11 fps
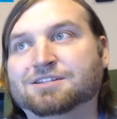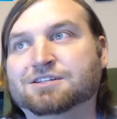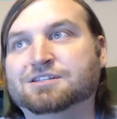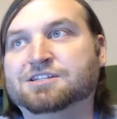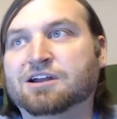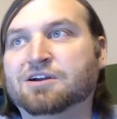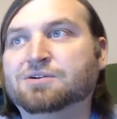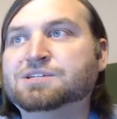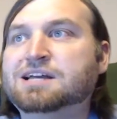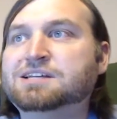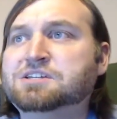Zero
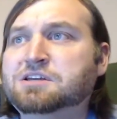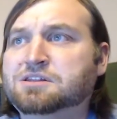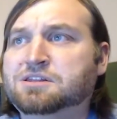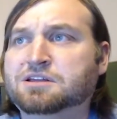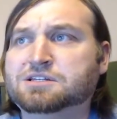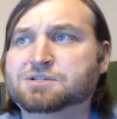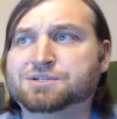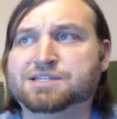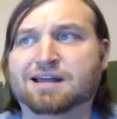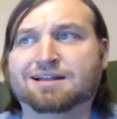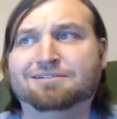is asking, think this will
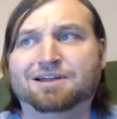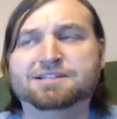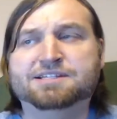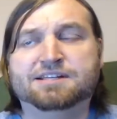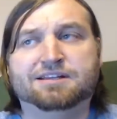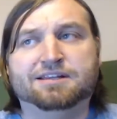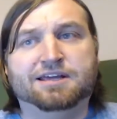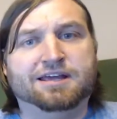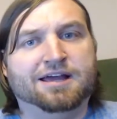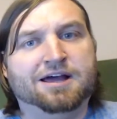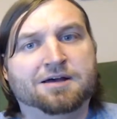sell out
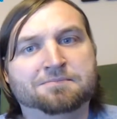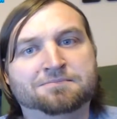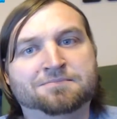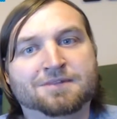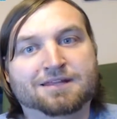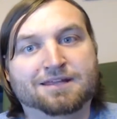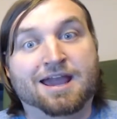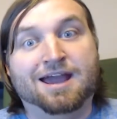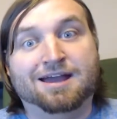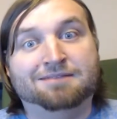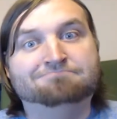instantly?
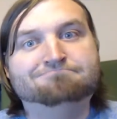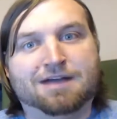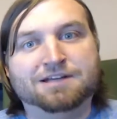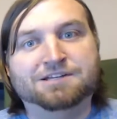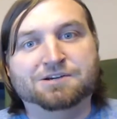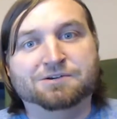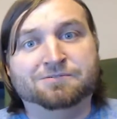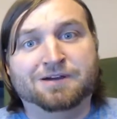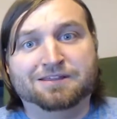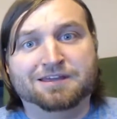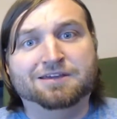Yeah, I do.
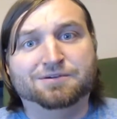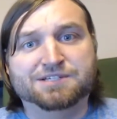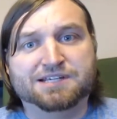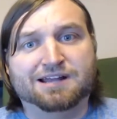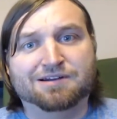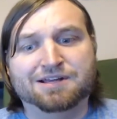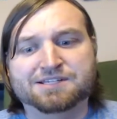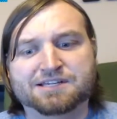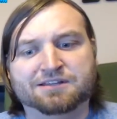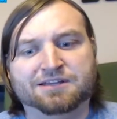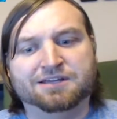I think it'll sell out
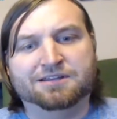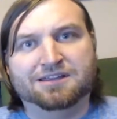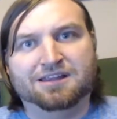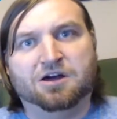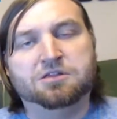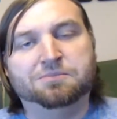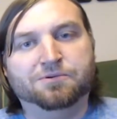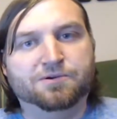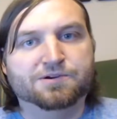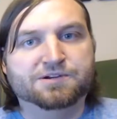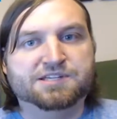instantly. All the
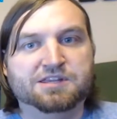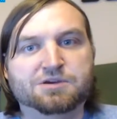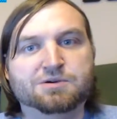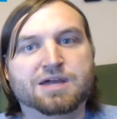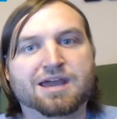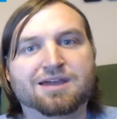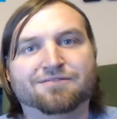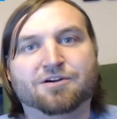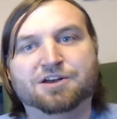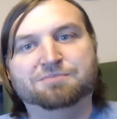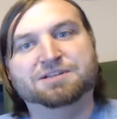pre-orders in the UK have
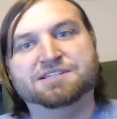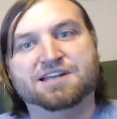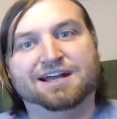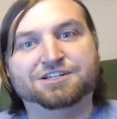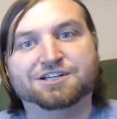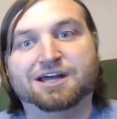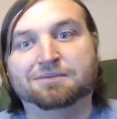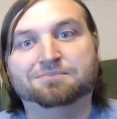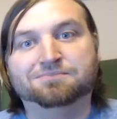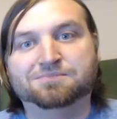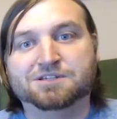already been snatched up.
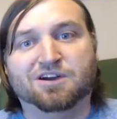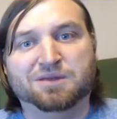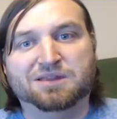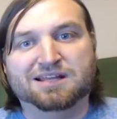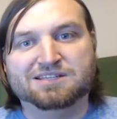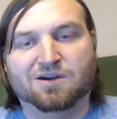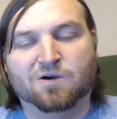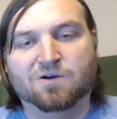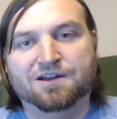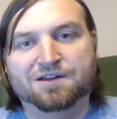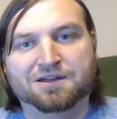So, I mean, that's
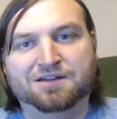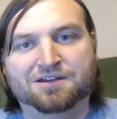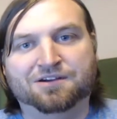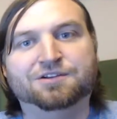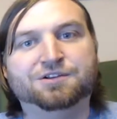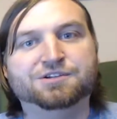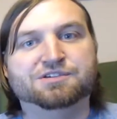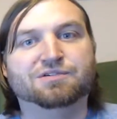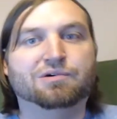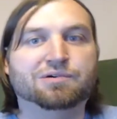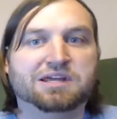already conclusive
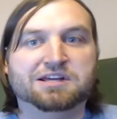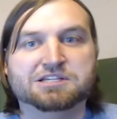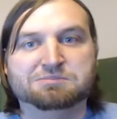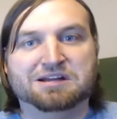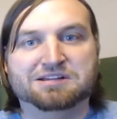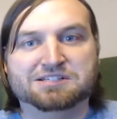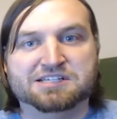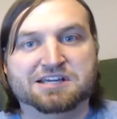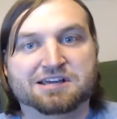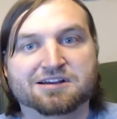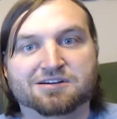of what we can expect to
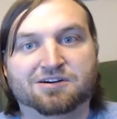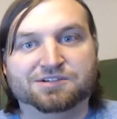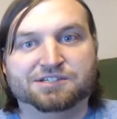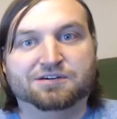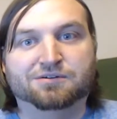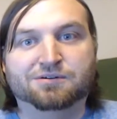see here also.